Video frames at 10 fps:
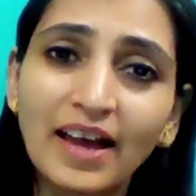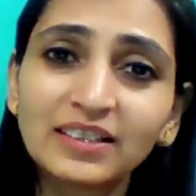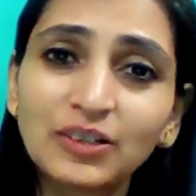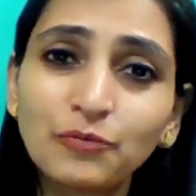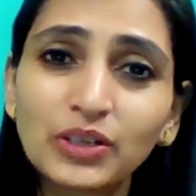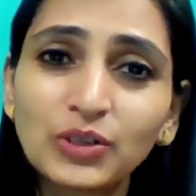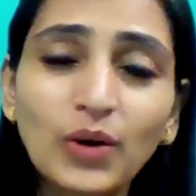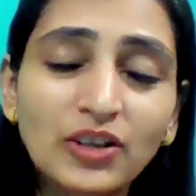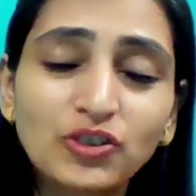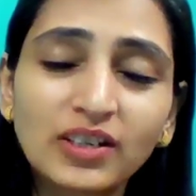liking the
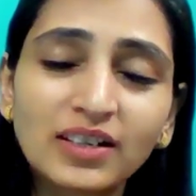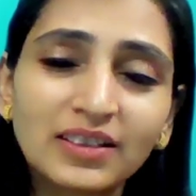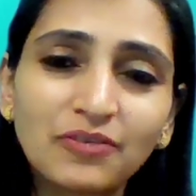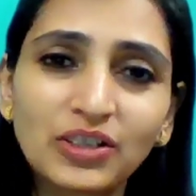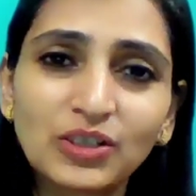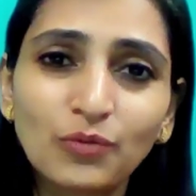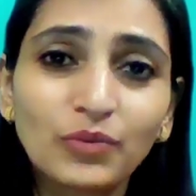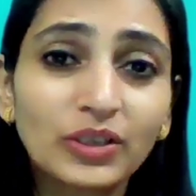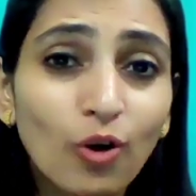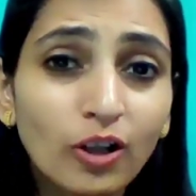video, and sharing the video
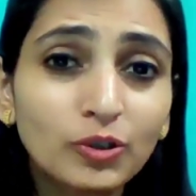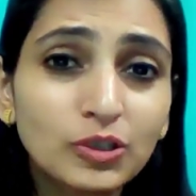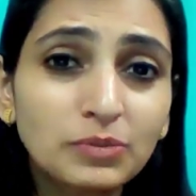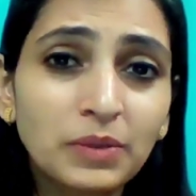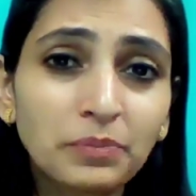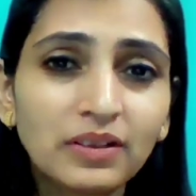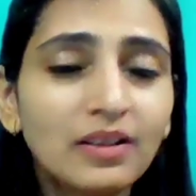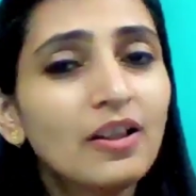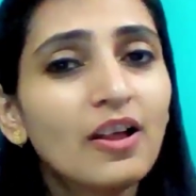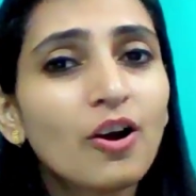with all those people
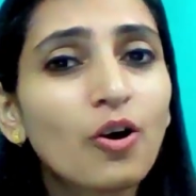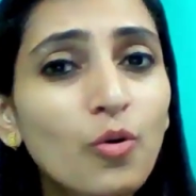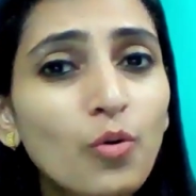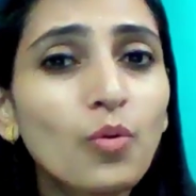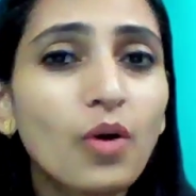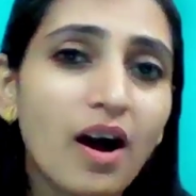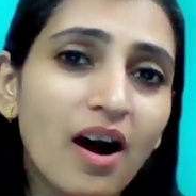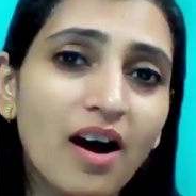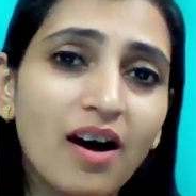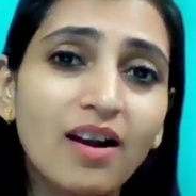who
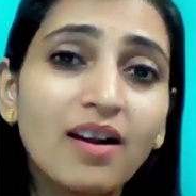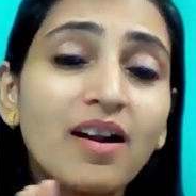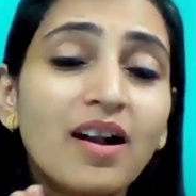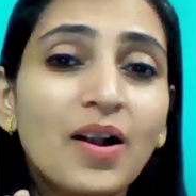are